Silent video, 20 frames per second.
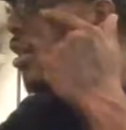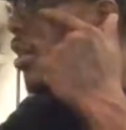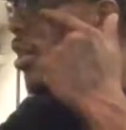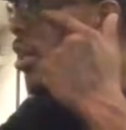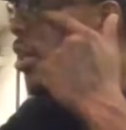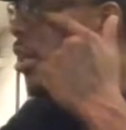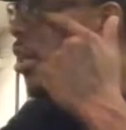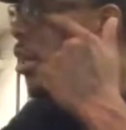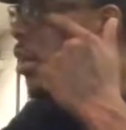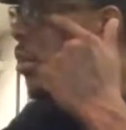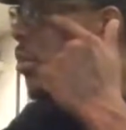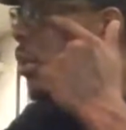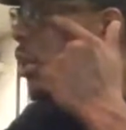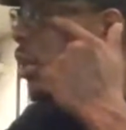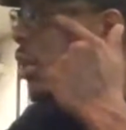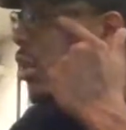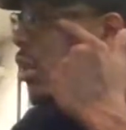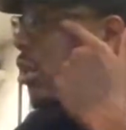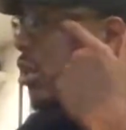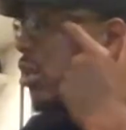You hear me?
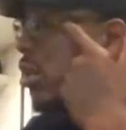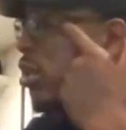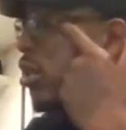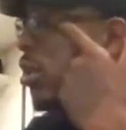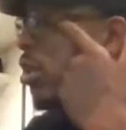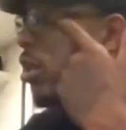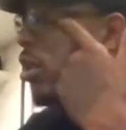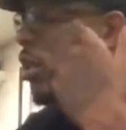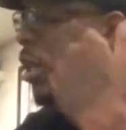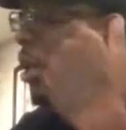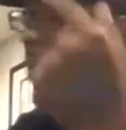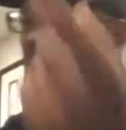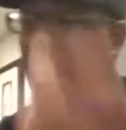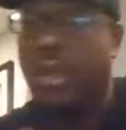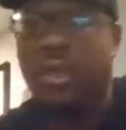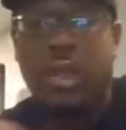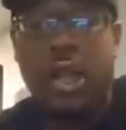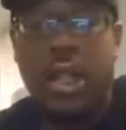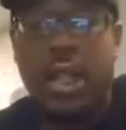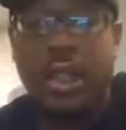Because I'm not
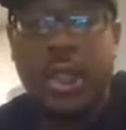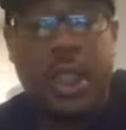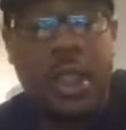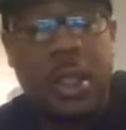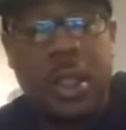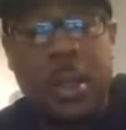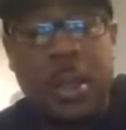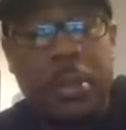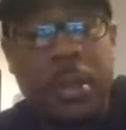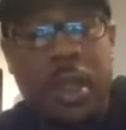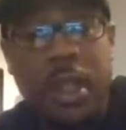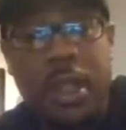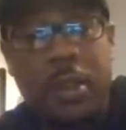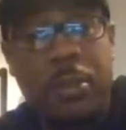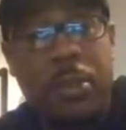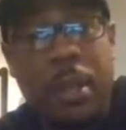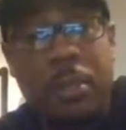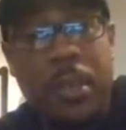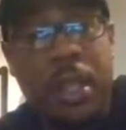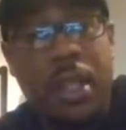trying to tell you to believe
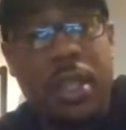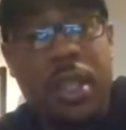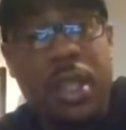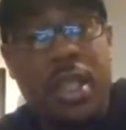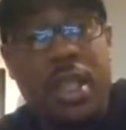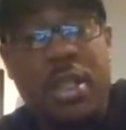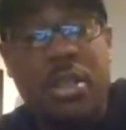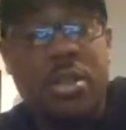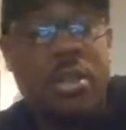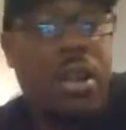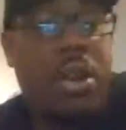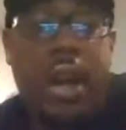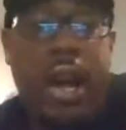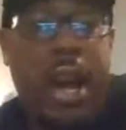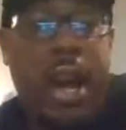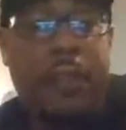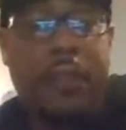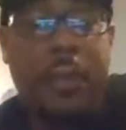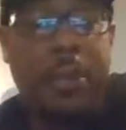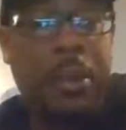me. You don't
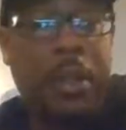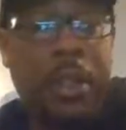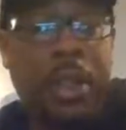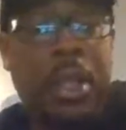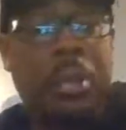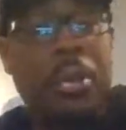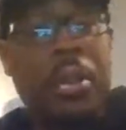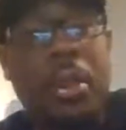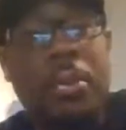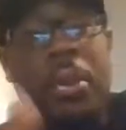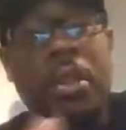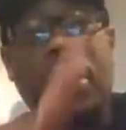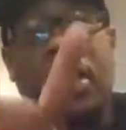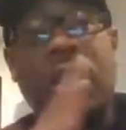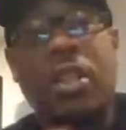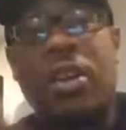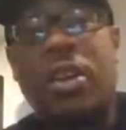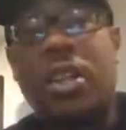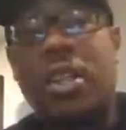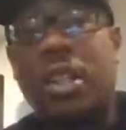have to believe me. Let me give
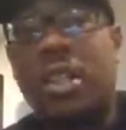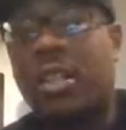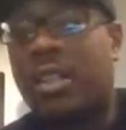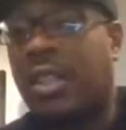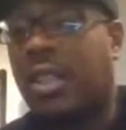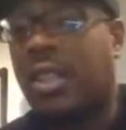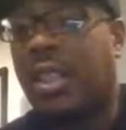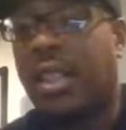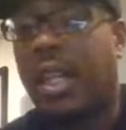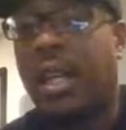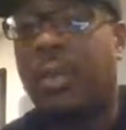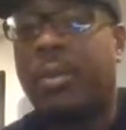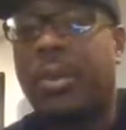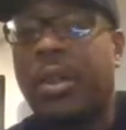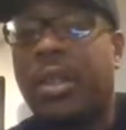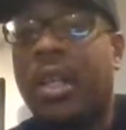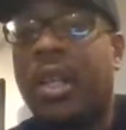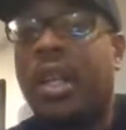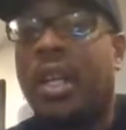y'all another disclaimer.